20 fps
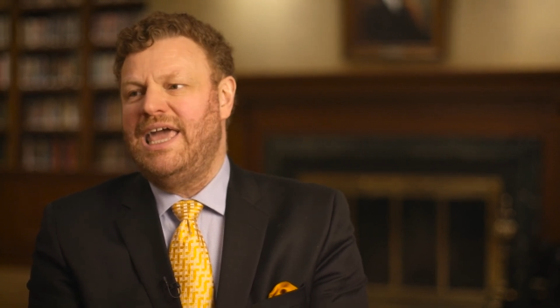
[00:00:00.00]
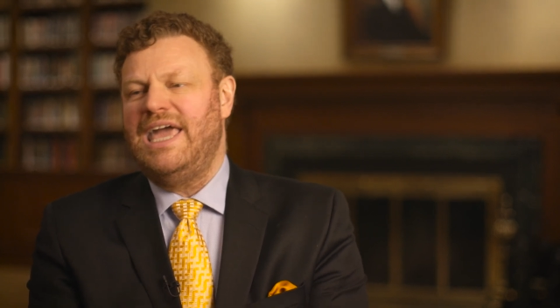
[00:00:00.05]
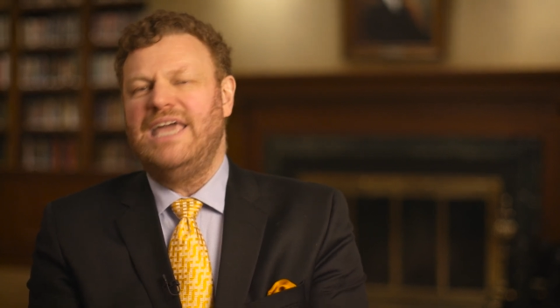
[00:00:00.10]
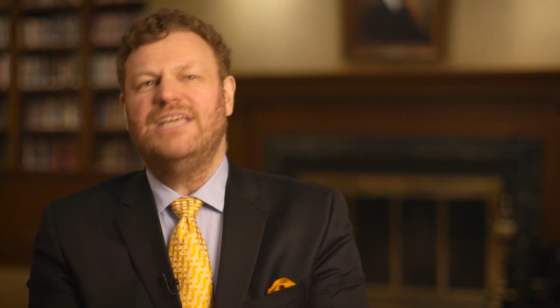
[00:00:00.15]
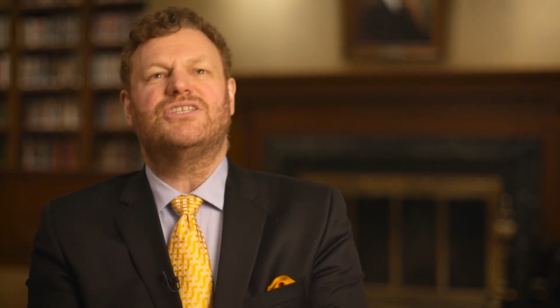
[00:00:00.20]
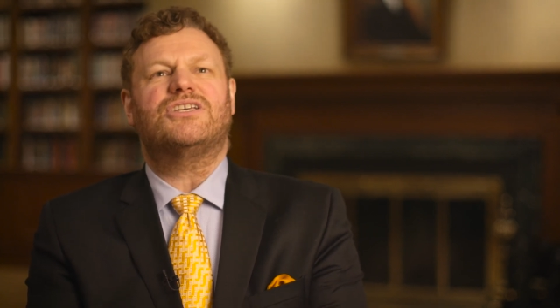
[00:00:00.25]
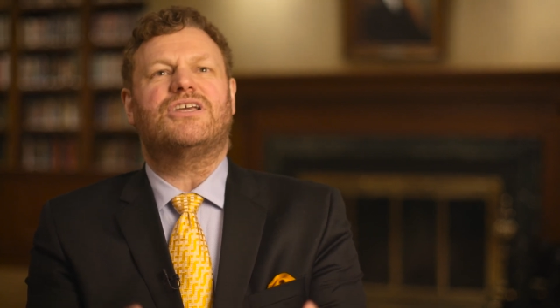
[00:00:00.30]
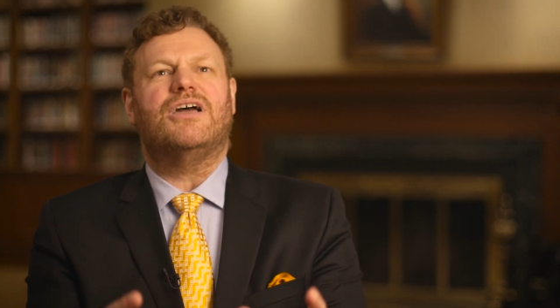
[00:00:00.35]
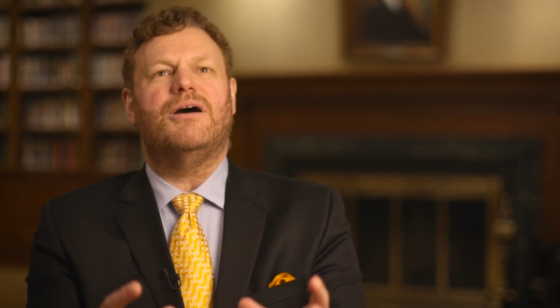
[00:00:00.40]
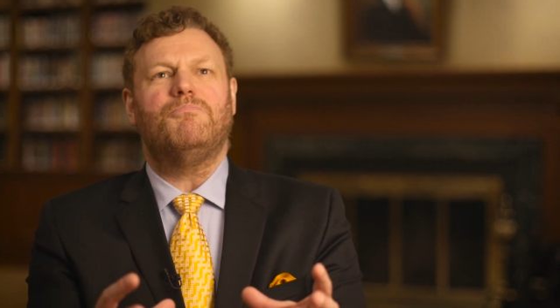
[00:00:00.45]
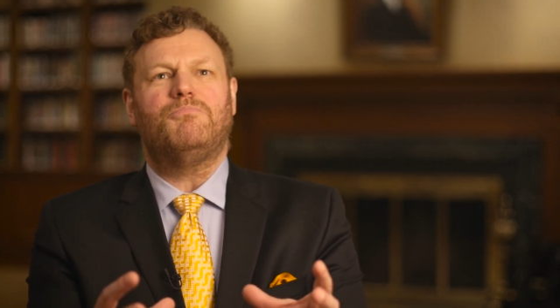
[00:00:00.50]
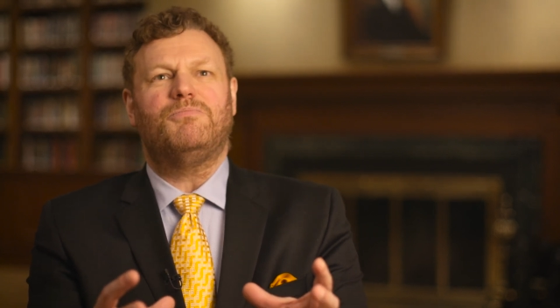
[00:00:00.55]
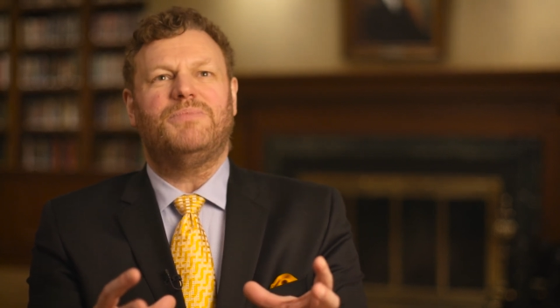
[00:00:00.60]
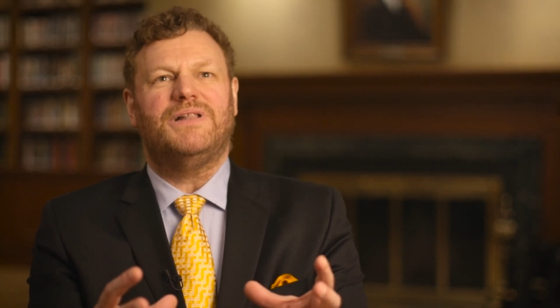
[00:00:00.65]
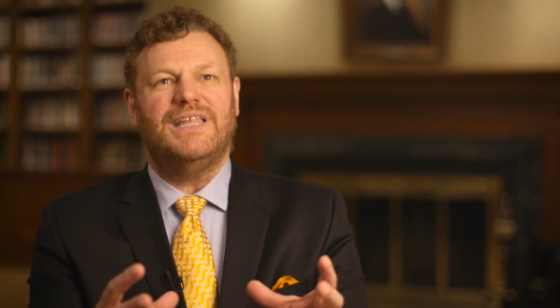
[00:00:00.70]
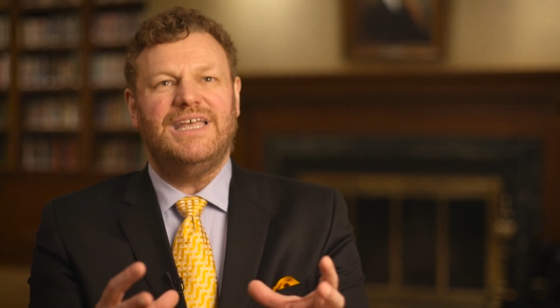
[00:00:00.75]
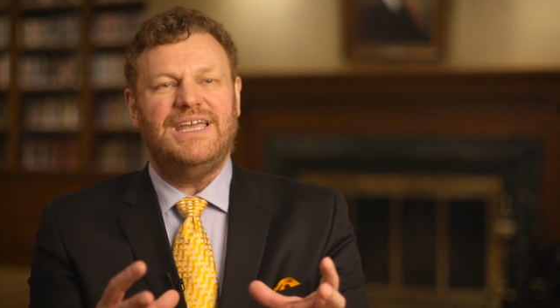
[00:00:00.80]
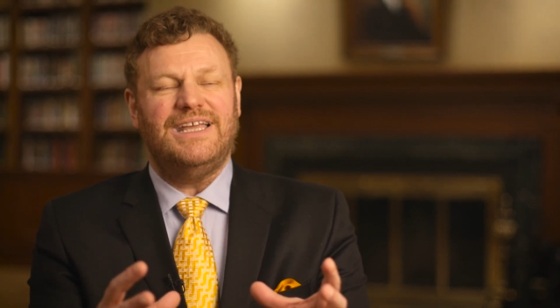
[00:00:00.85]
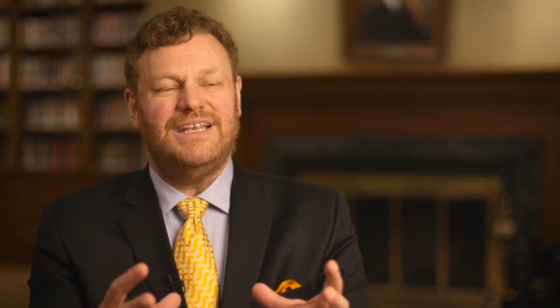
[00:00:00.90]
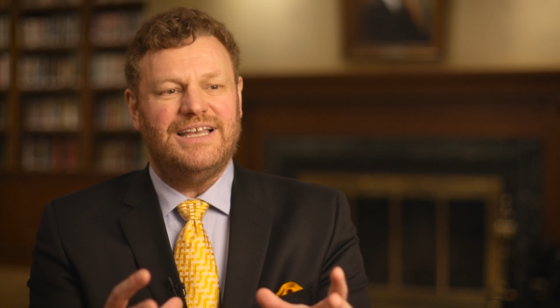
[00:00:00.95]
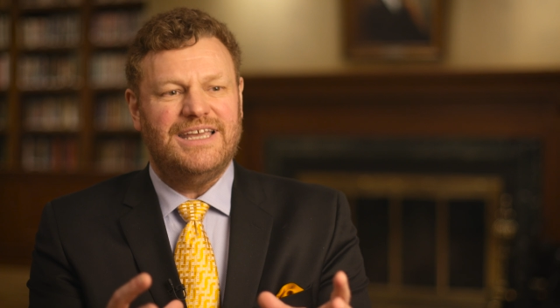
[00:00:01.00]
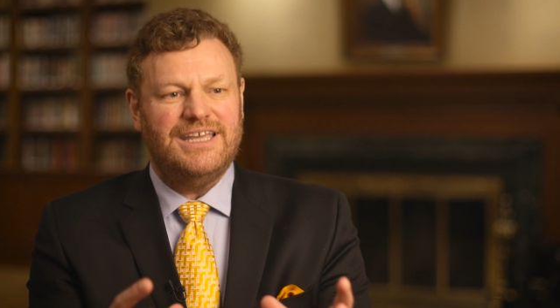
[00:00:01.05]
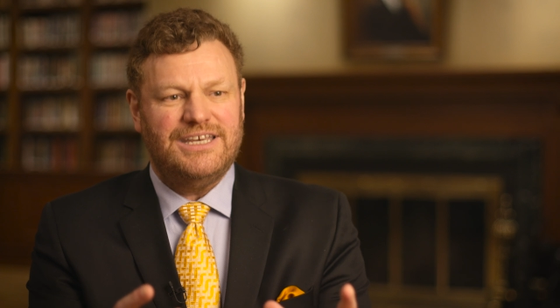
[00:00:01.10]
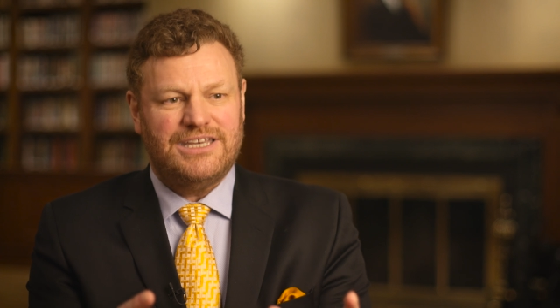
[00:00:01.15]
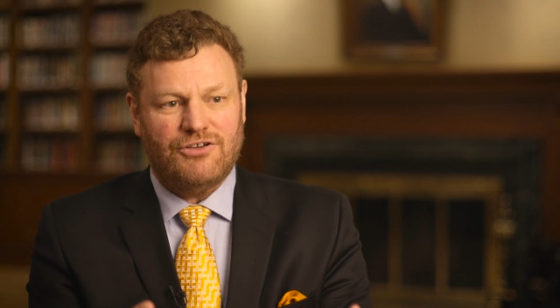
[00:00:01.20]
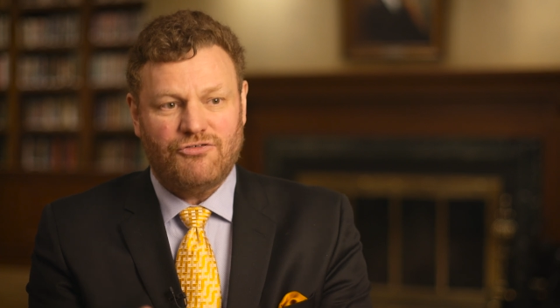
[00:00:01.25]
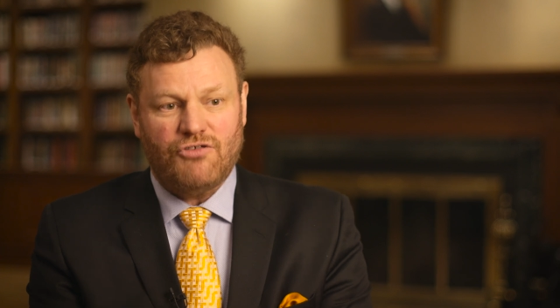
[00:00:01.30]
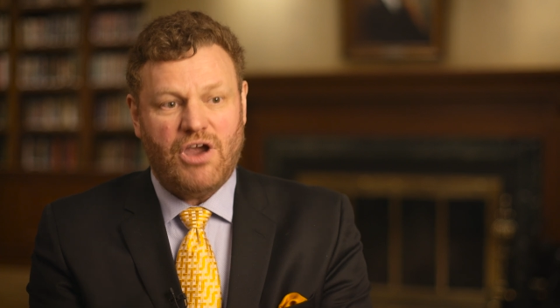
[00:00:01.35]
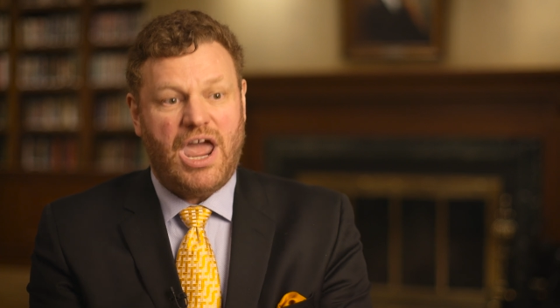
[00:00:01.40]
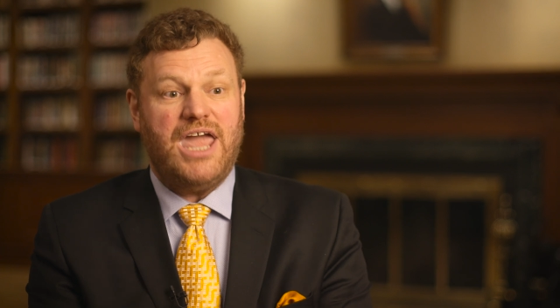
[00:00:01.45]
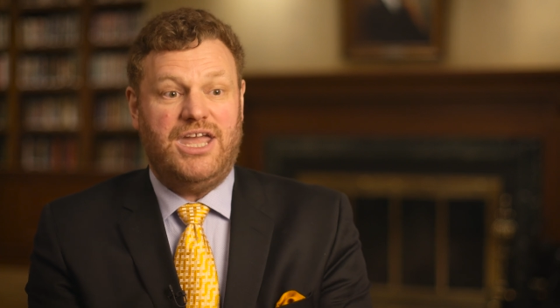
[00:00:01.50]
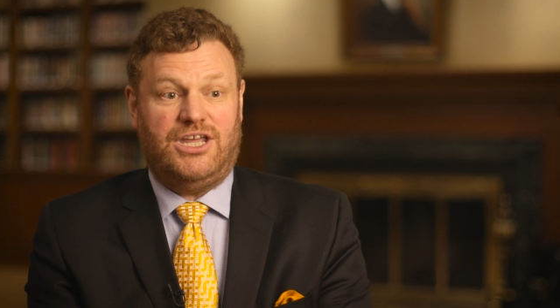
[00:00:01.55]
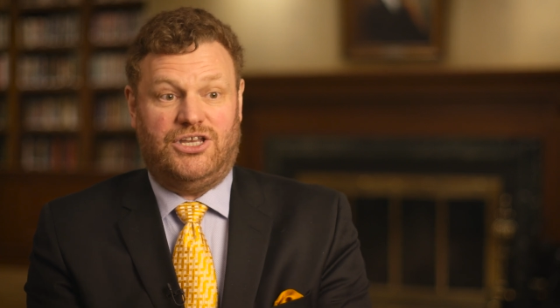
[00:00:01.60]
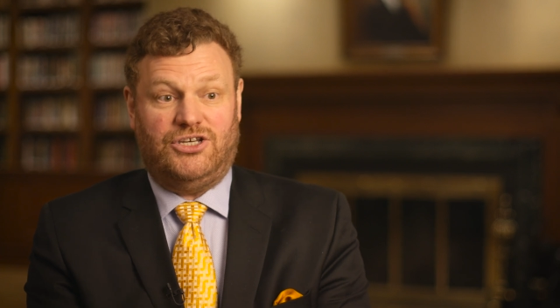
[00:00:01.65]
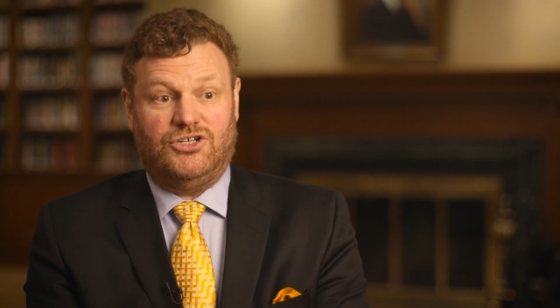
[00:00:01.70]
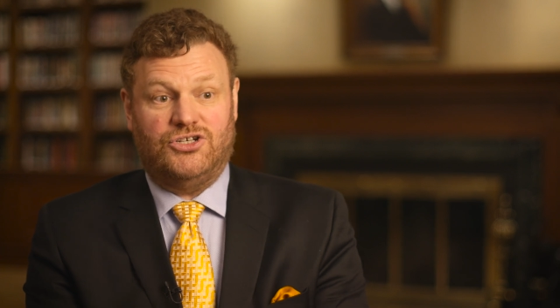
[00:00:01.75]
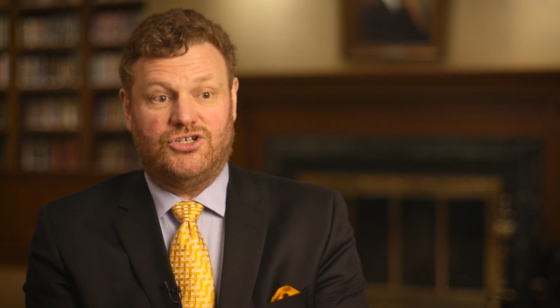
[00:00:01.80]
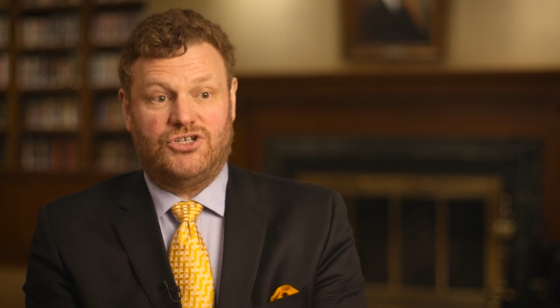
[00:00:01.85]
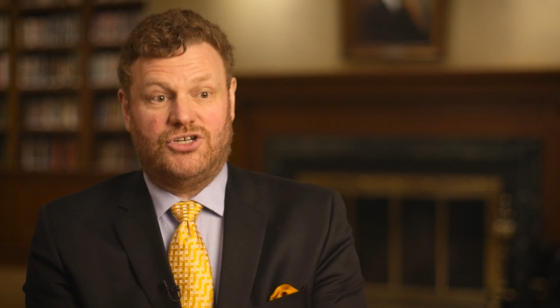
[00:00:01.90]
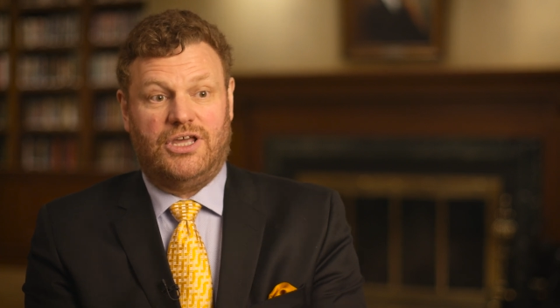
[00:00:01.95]
is completely
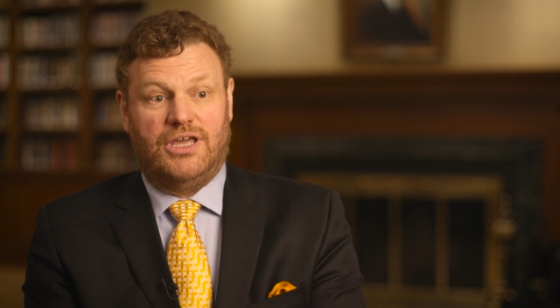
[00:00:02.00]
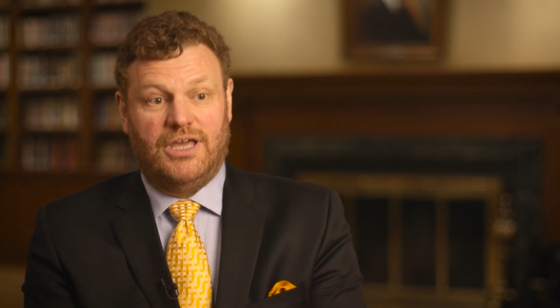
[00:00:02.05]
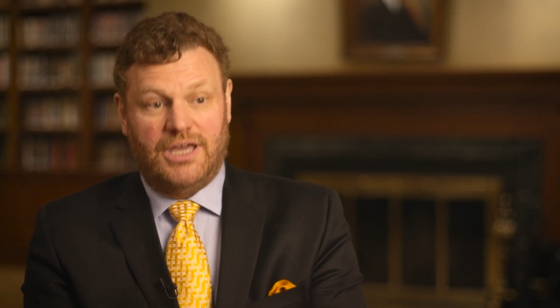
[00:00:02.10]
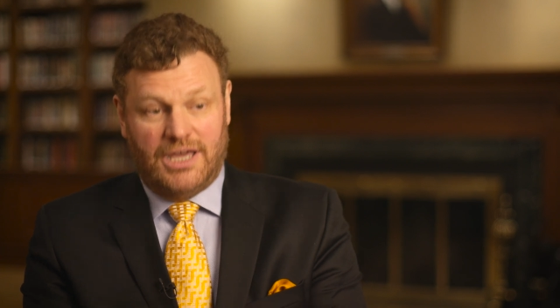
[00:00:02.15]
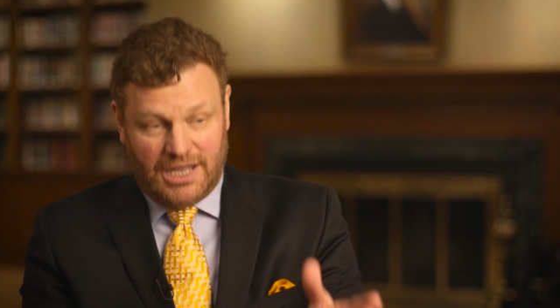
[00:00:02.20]
deranged.